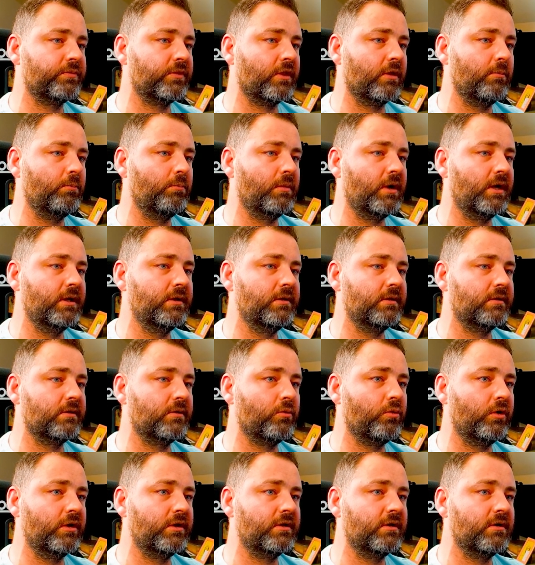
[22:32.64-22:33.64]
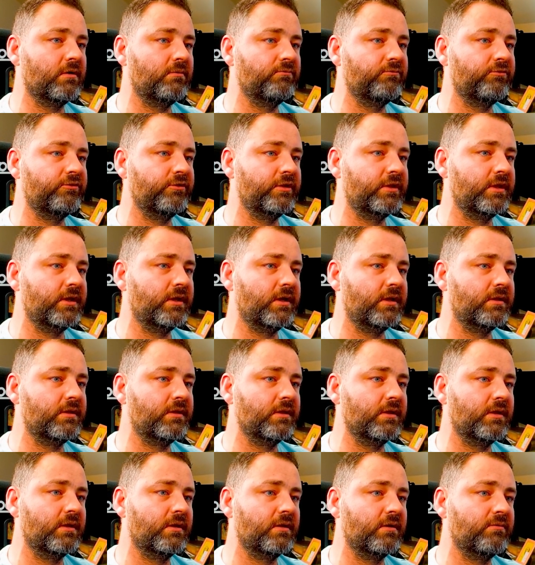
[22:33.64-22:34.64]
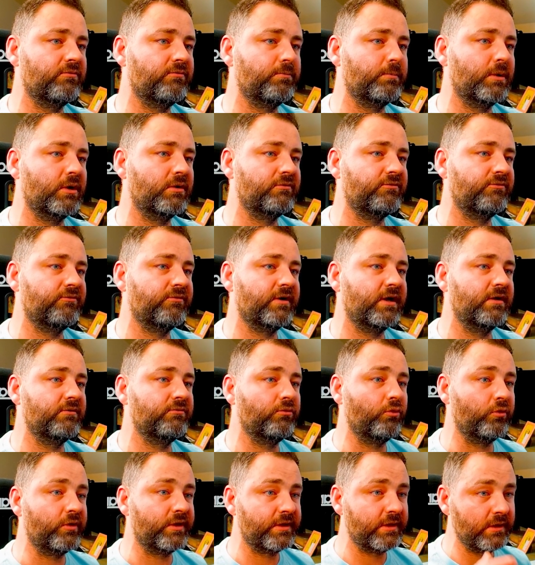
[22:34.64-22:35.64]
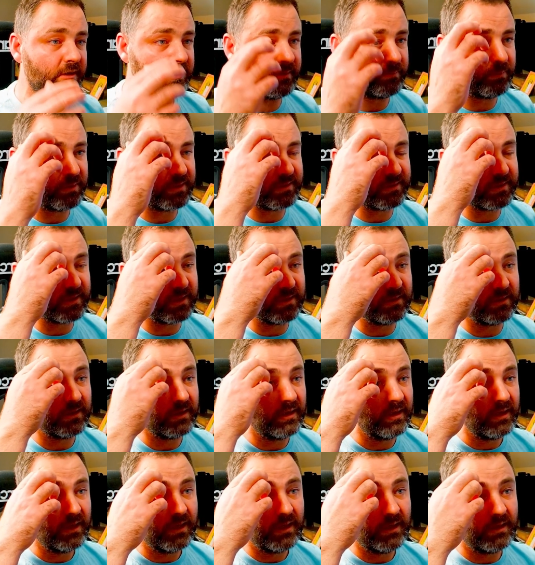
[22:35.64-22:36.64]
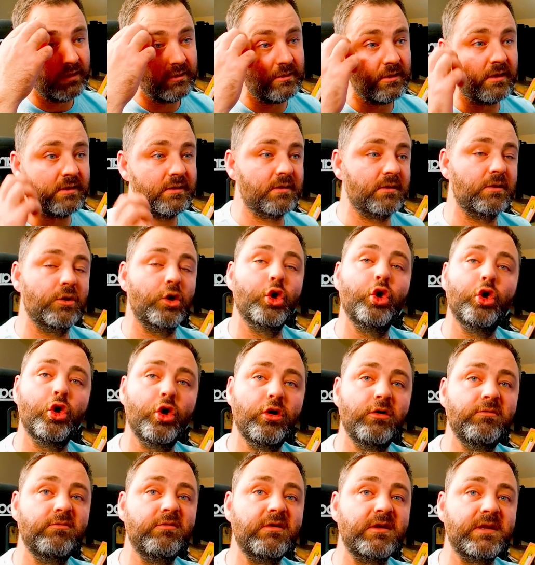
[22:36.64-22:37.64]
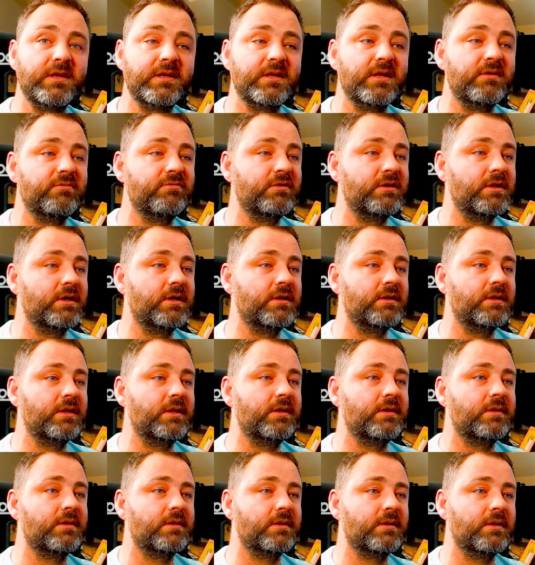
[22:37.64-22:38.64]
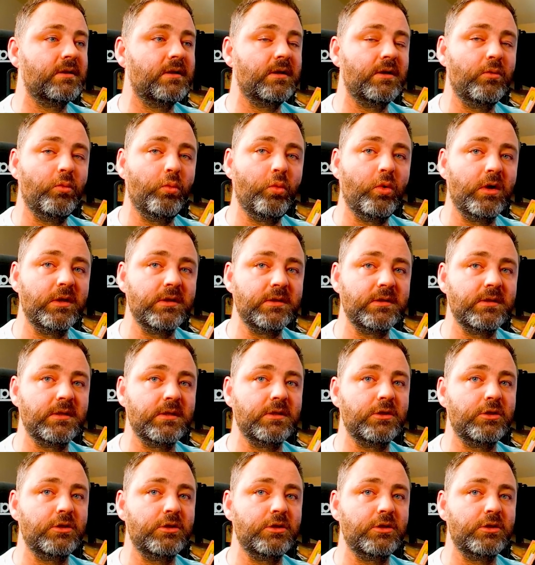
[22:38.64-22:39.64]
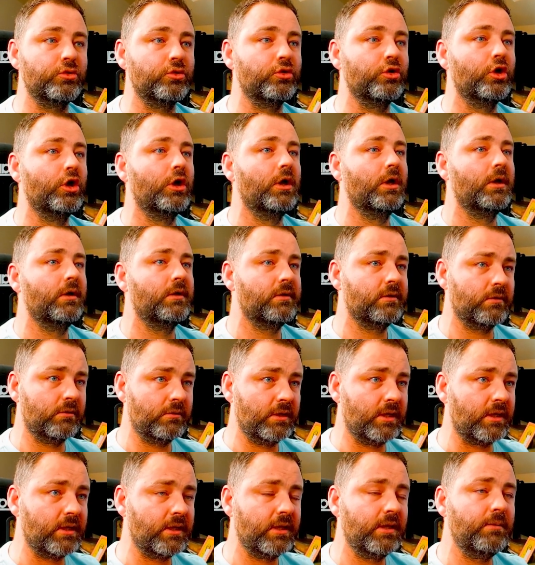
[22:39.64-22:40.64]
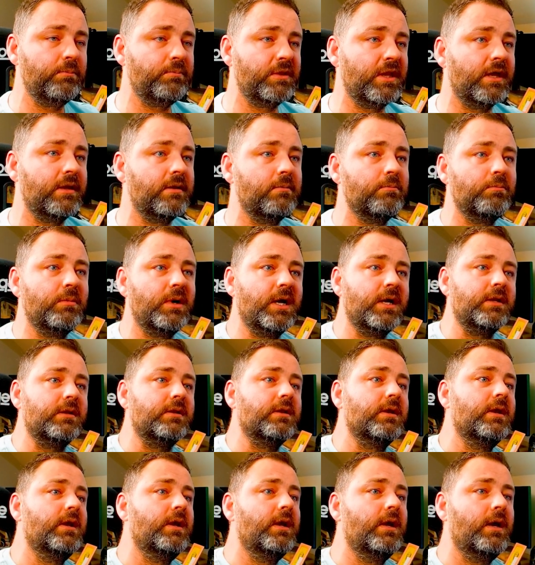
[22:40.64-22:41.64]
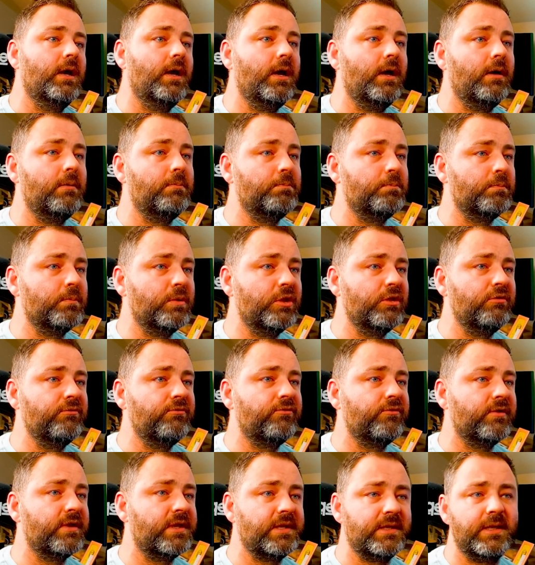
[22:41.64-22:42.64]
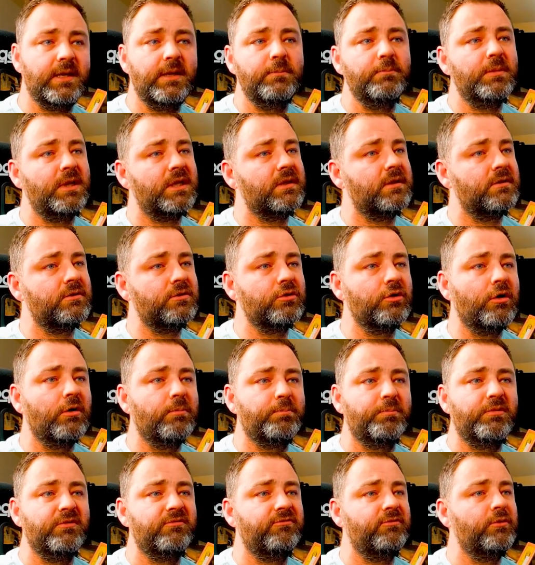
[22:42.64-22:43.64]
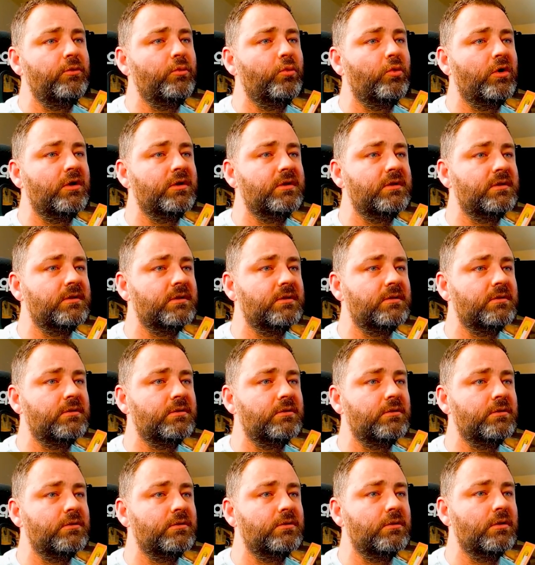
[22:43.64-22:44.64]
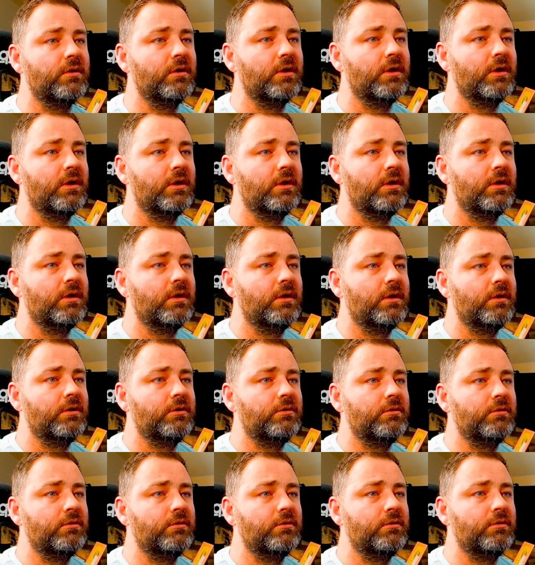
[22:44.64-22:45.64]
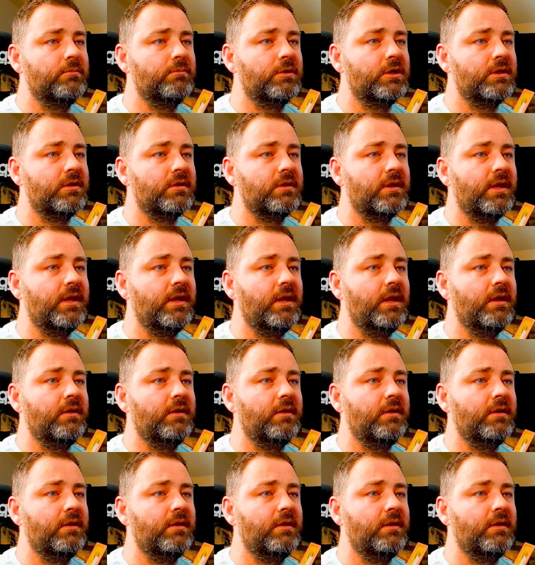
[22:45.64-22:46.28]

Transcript: Mine is quite comfy there. I think it have about 5 or 6%. It doesn't go over 7 unless I want it to. So yeah, keep that in mind. You've same at the top if you wanted to limit there.